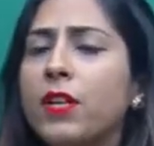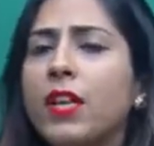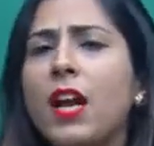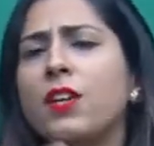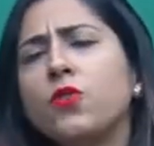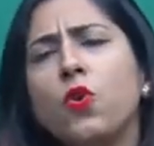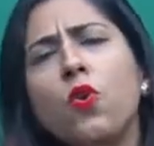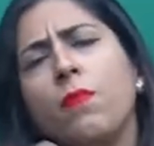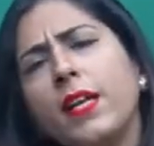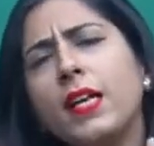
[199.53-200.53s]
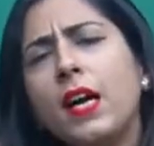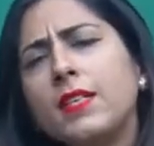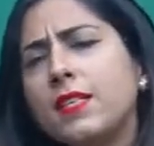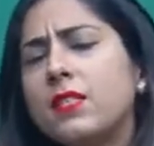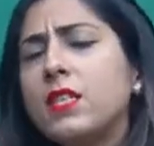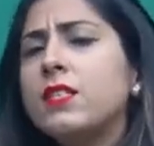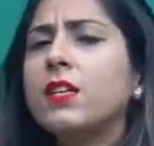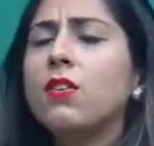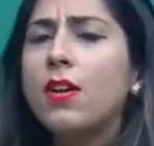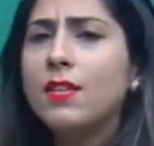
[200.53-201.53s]
There are so many assisted
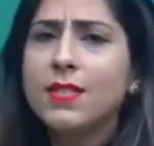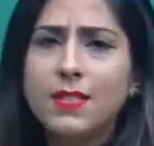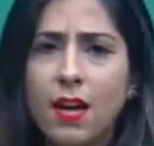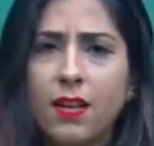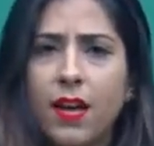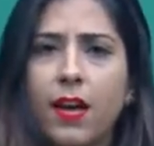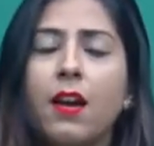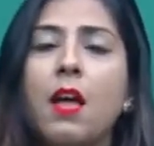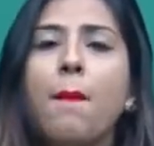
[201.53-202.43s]
technologies are there